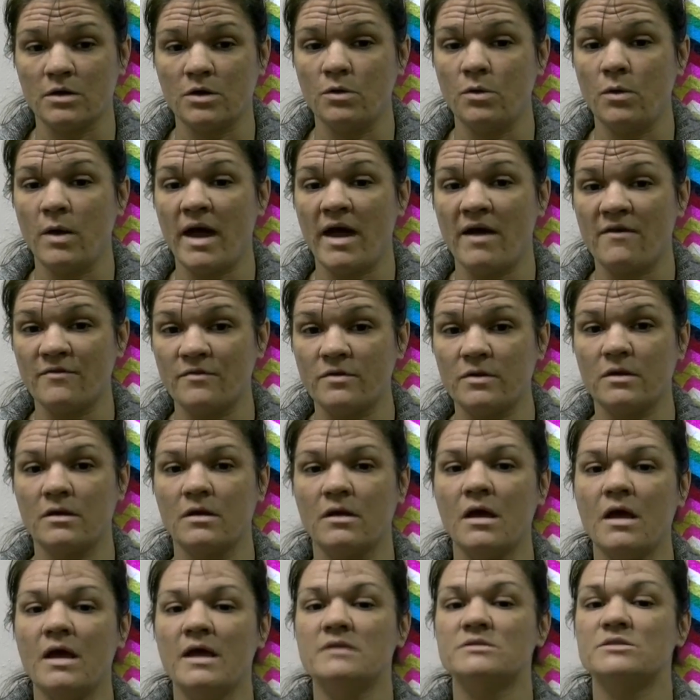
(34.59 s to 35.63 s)

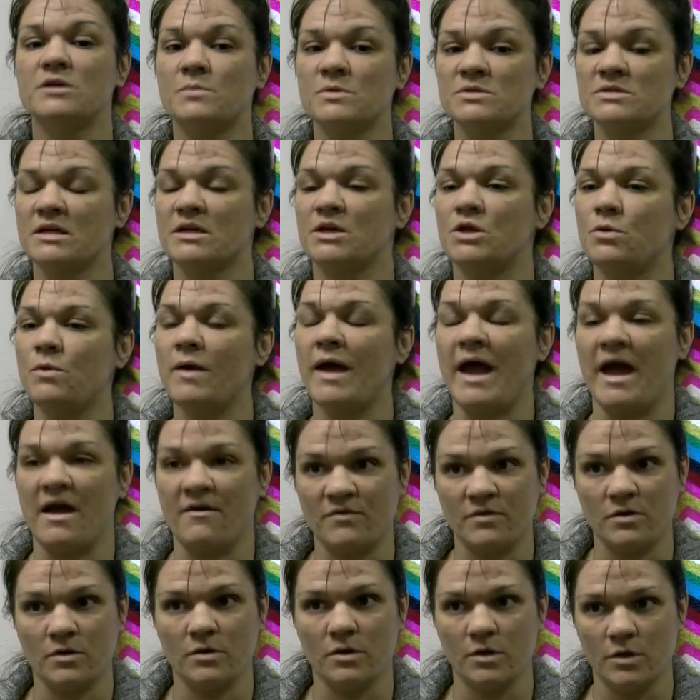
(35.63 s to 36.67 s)
It's almost like you
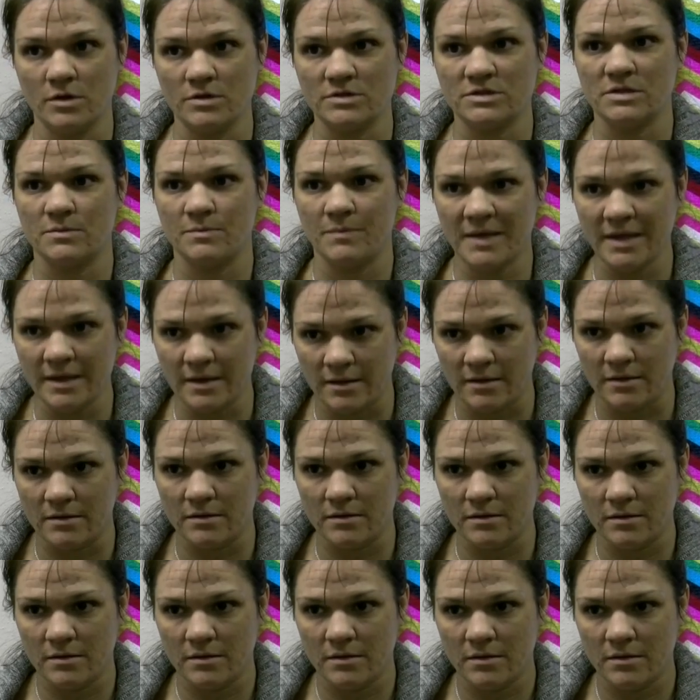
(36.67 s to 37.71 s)
have to look to men